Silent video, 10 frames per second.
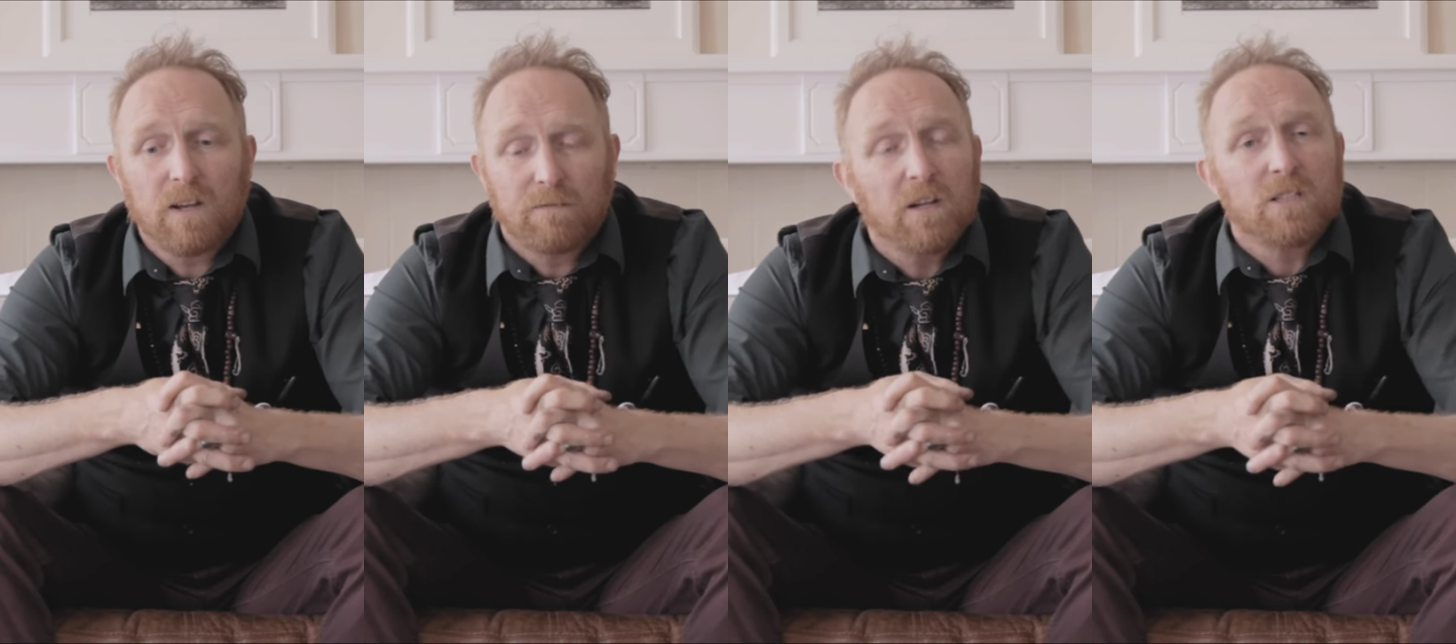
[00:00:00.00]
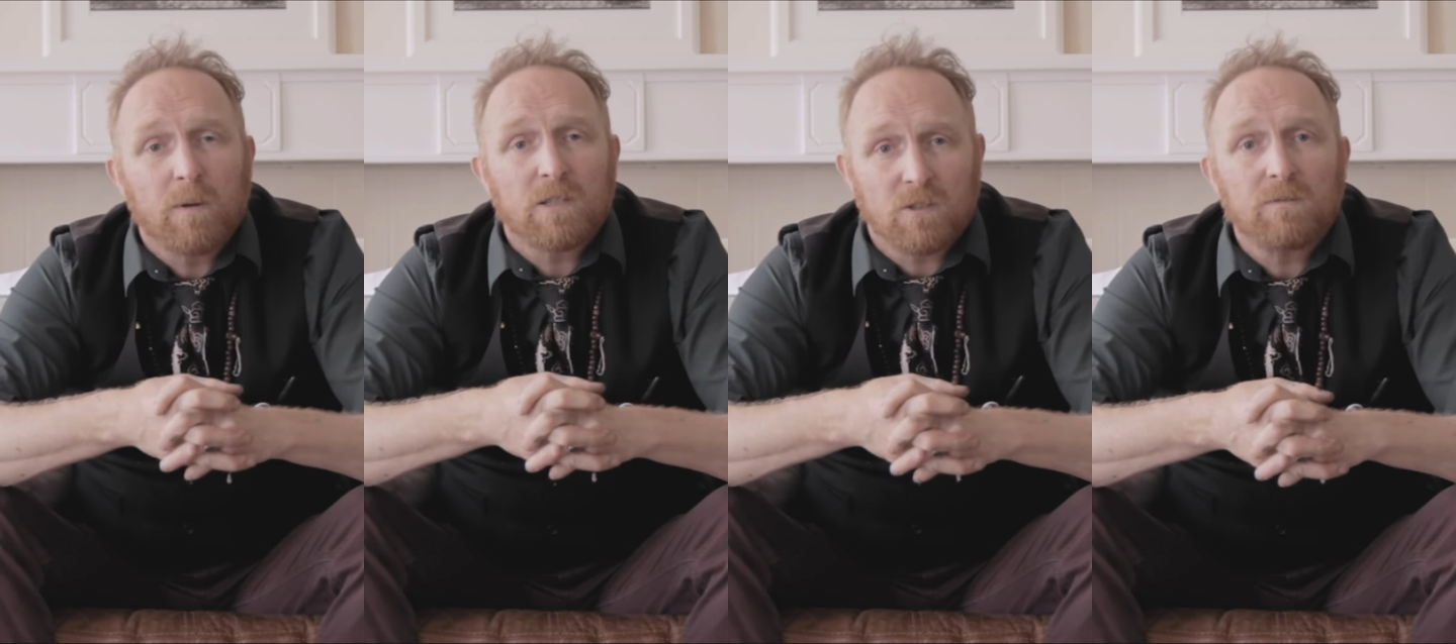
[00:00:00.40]
Very
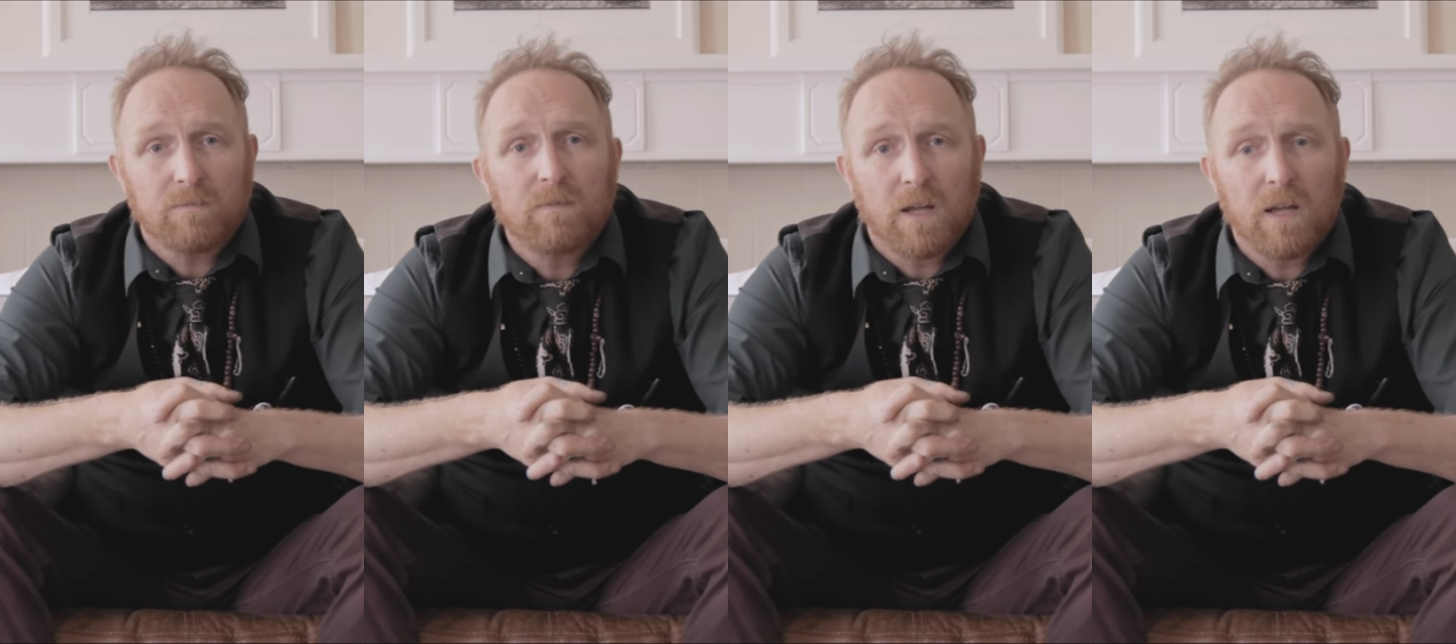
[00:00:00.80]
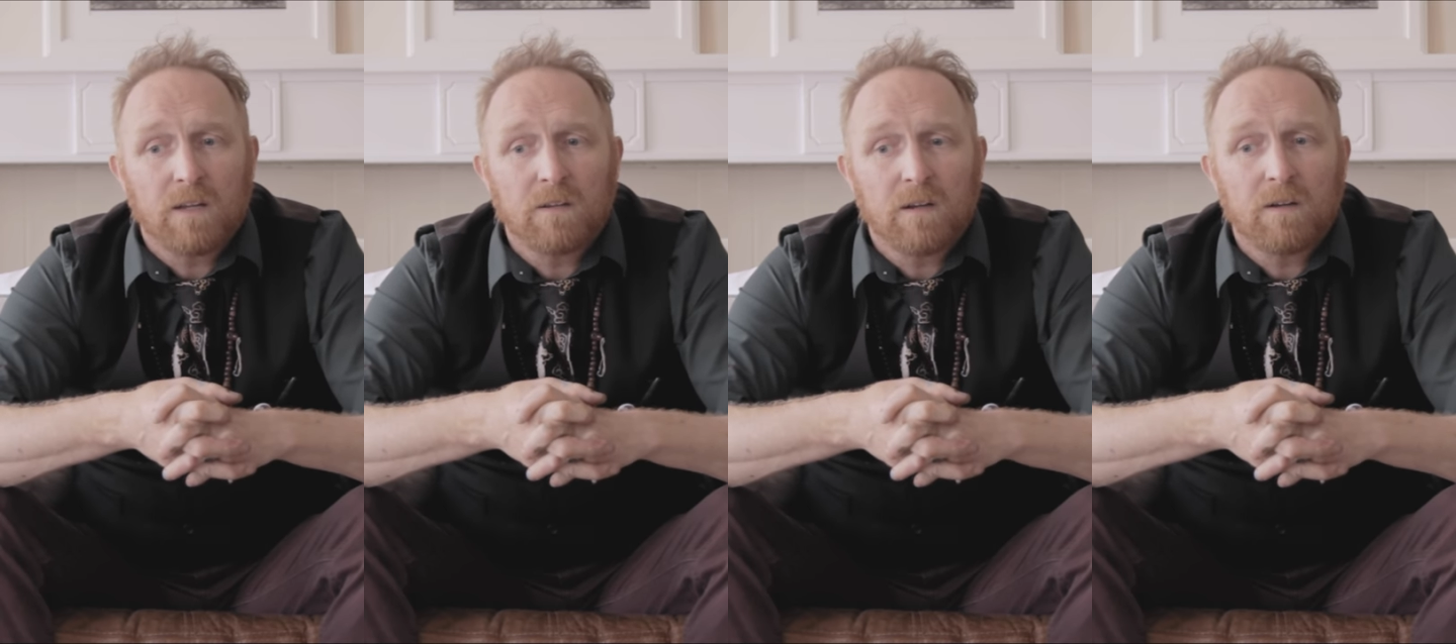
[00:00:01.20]
special.
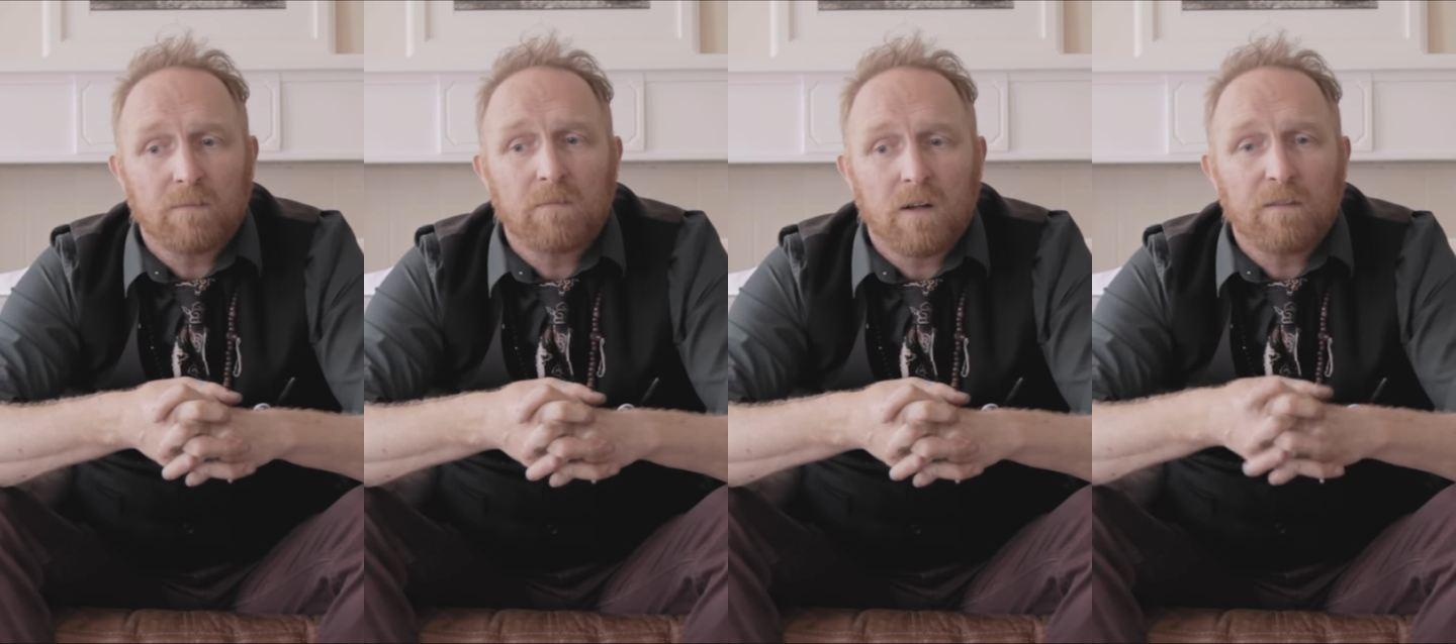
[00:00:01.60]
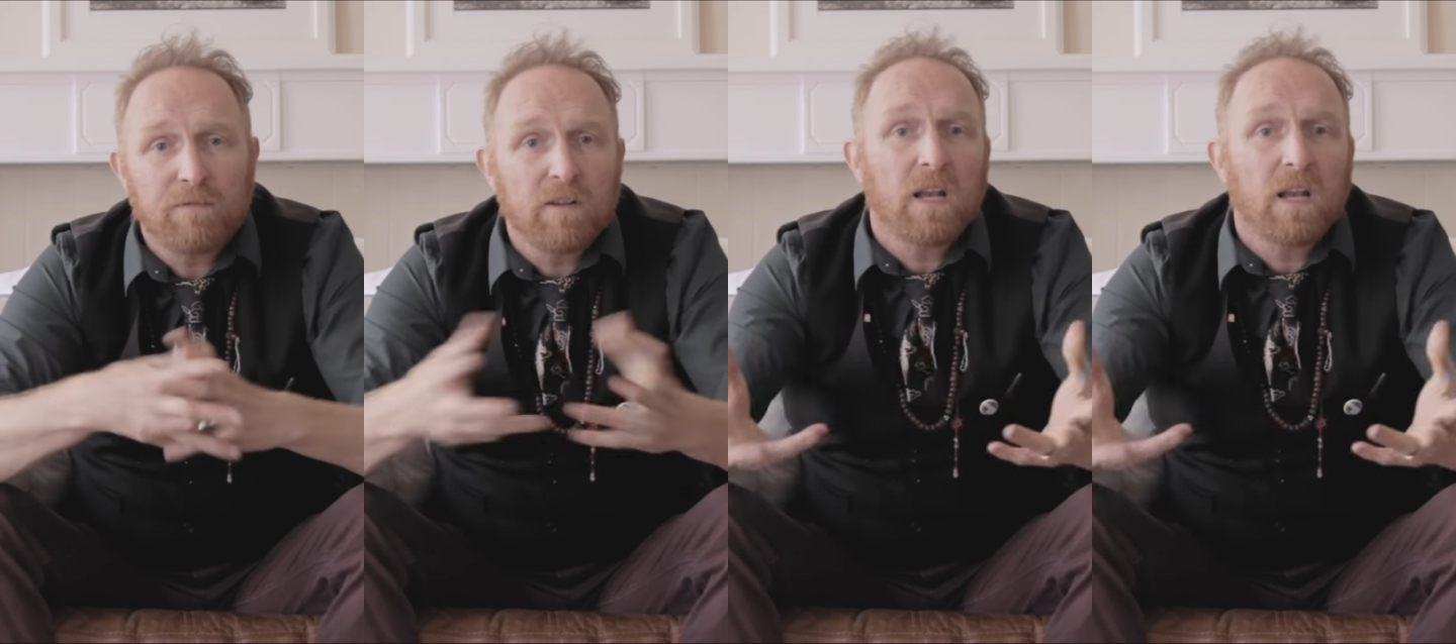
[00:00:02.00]
And I feel